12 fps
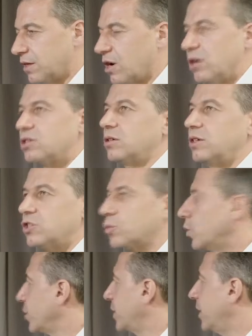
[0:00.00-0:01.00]
console is
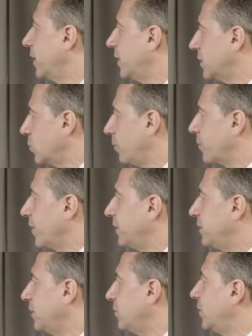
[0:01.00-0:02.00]
working and it's
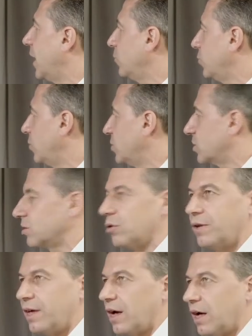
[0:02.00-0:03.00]
operating, the audio is
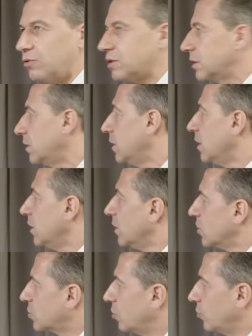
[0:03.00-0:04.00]
going out.
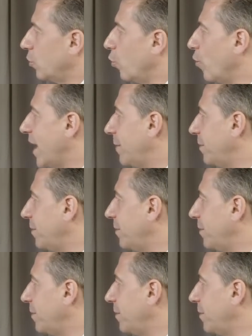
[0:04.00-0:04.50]
So the web